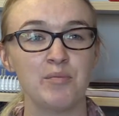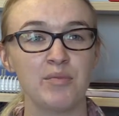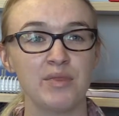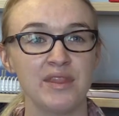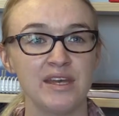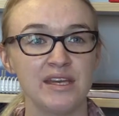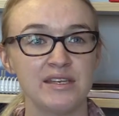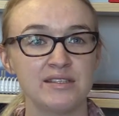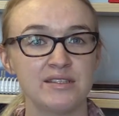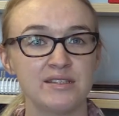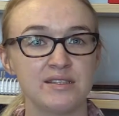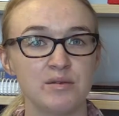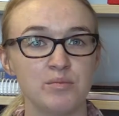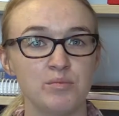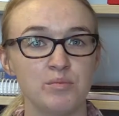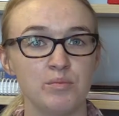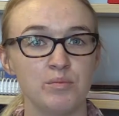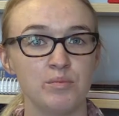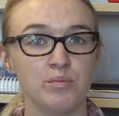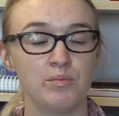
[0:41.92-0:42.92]
There's
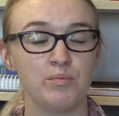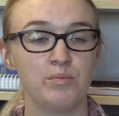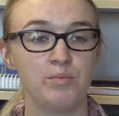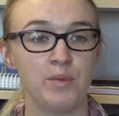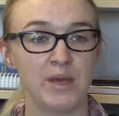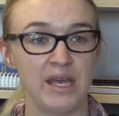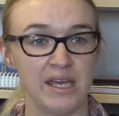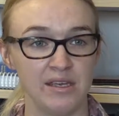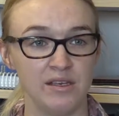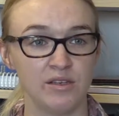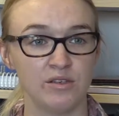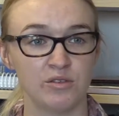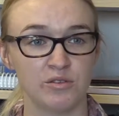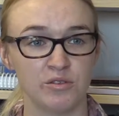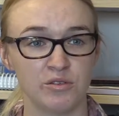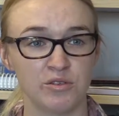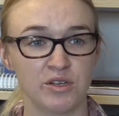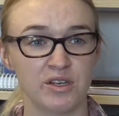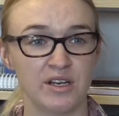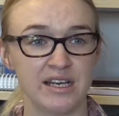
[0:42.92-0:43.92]
some peak
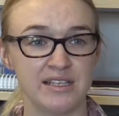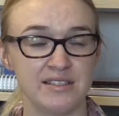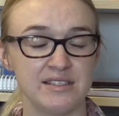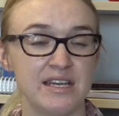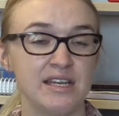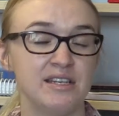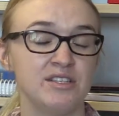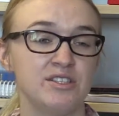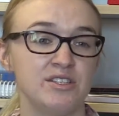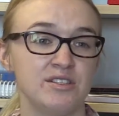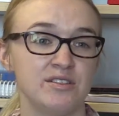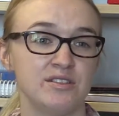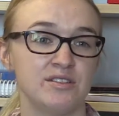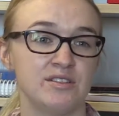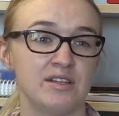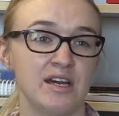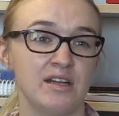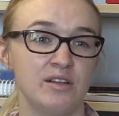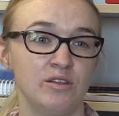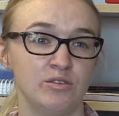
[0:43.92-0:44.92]
organisations
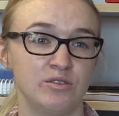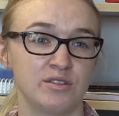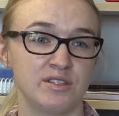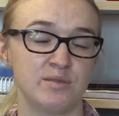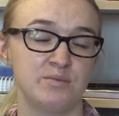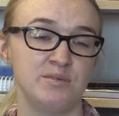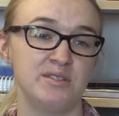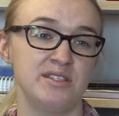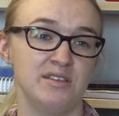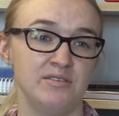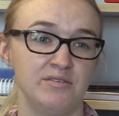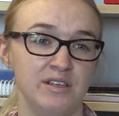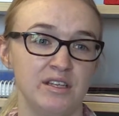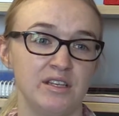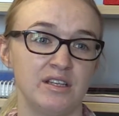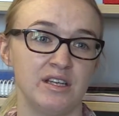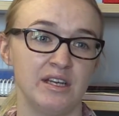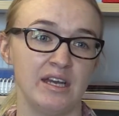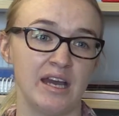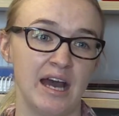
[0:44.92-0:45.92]
that look
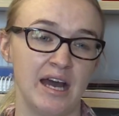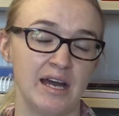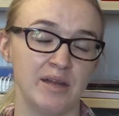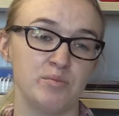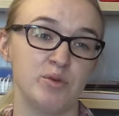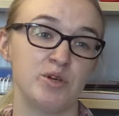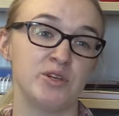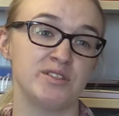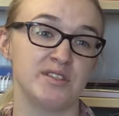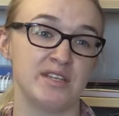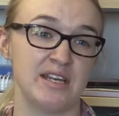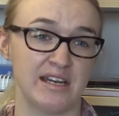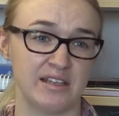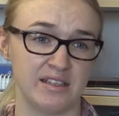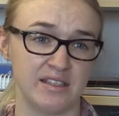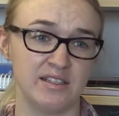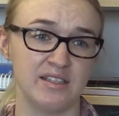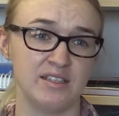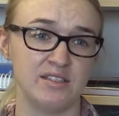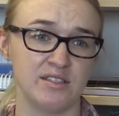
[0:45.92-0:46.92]
specifically at
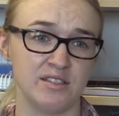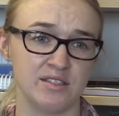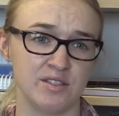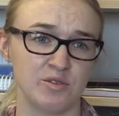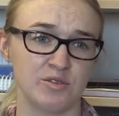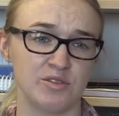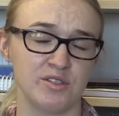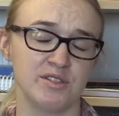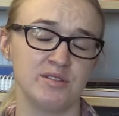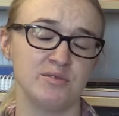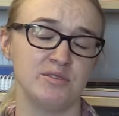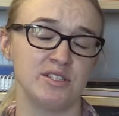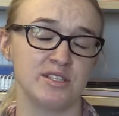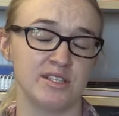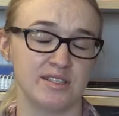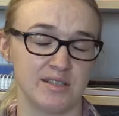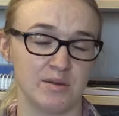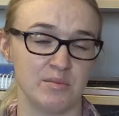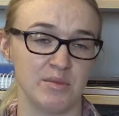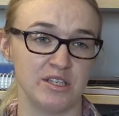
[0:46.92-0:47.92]
personality disorders, which,
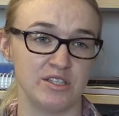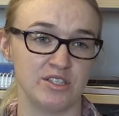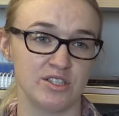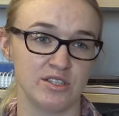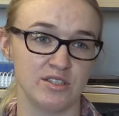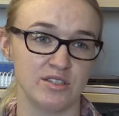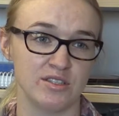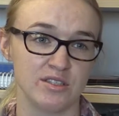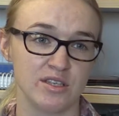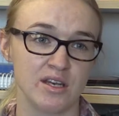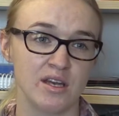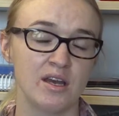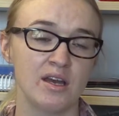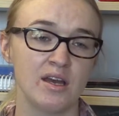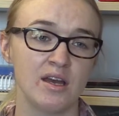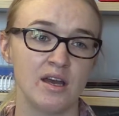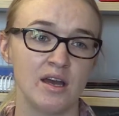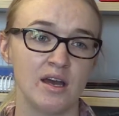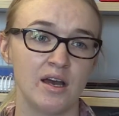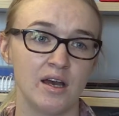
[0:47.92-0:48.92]
as I mentioned,
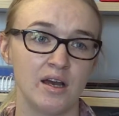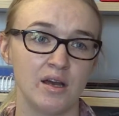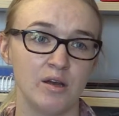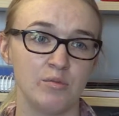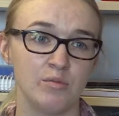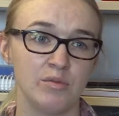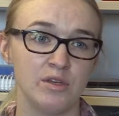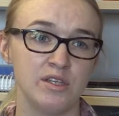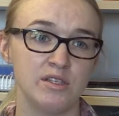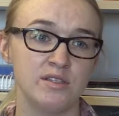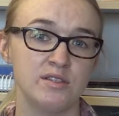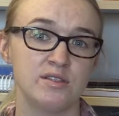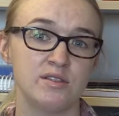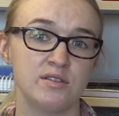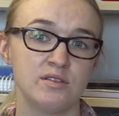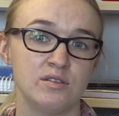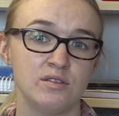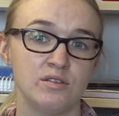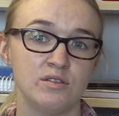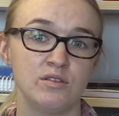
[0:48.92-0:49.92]

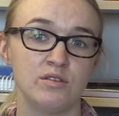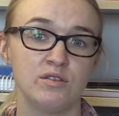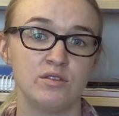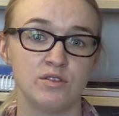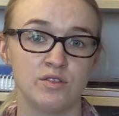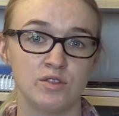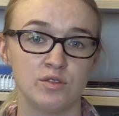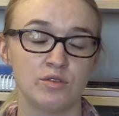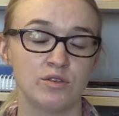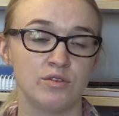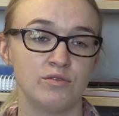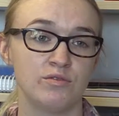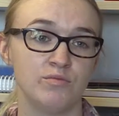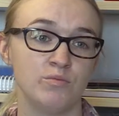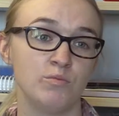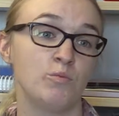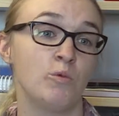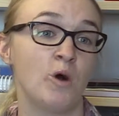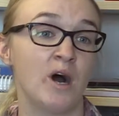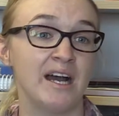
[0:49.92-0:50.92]
is sort of
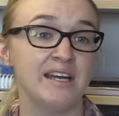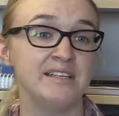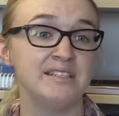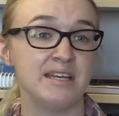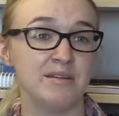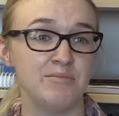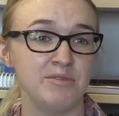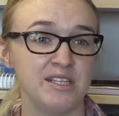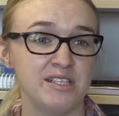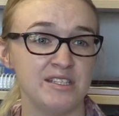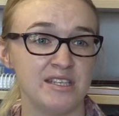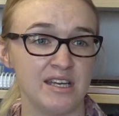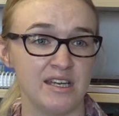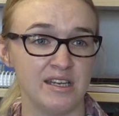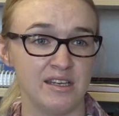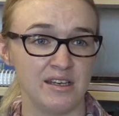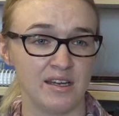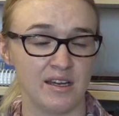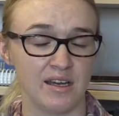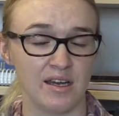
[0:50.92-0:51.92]
why
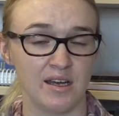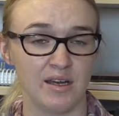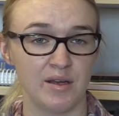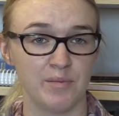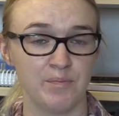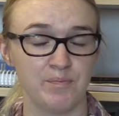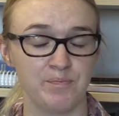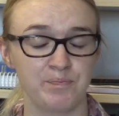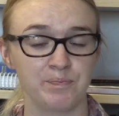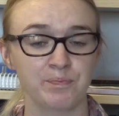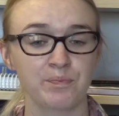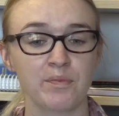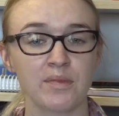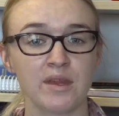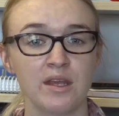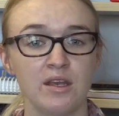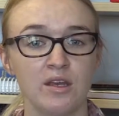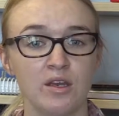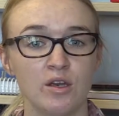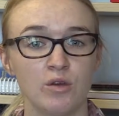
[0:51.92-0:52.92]
DBT
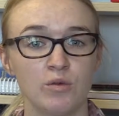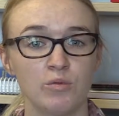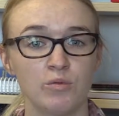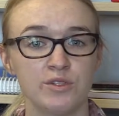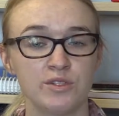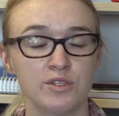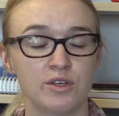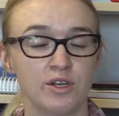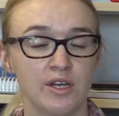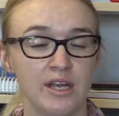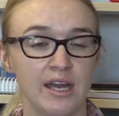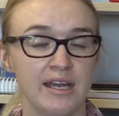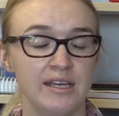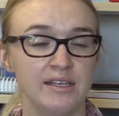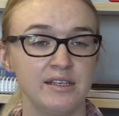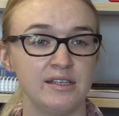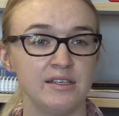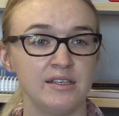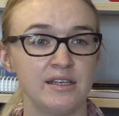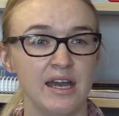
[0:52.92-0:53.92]
was
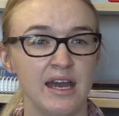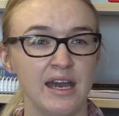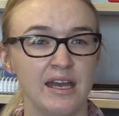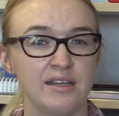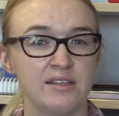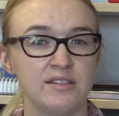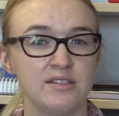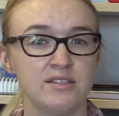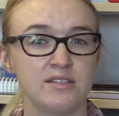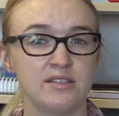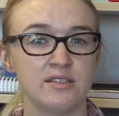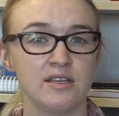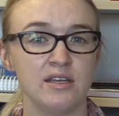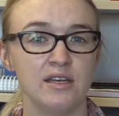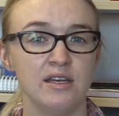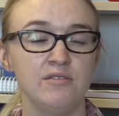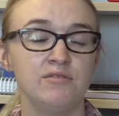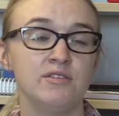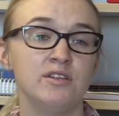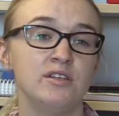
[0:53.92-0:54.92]
created. And
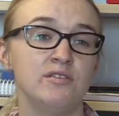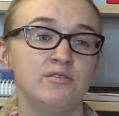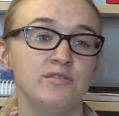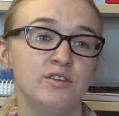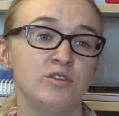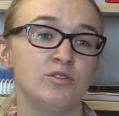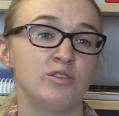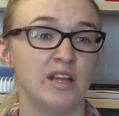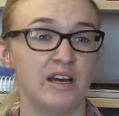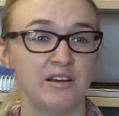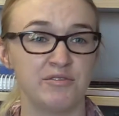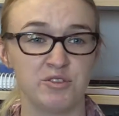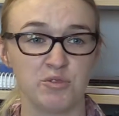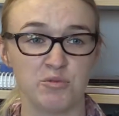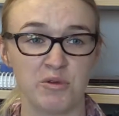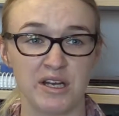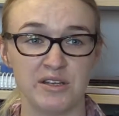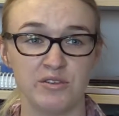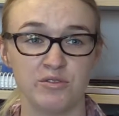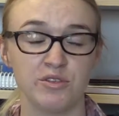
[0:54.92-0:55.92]
even if your loved
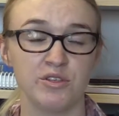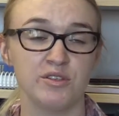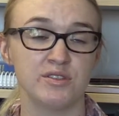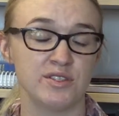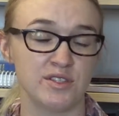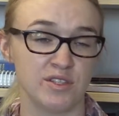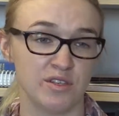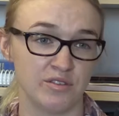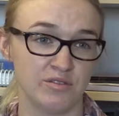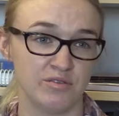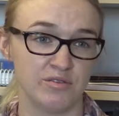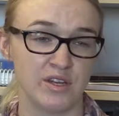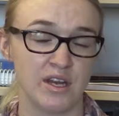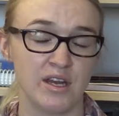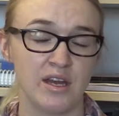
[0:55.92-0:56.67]
one or yourself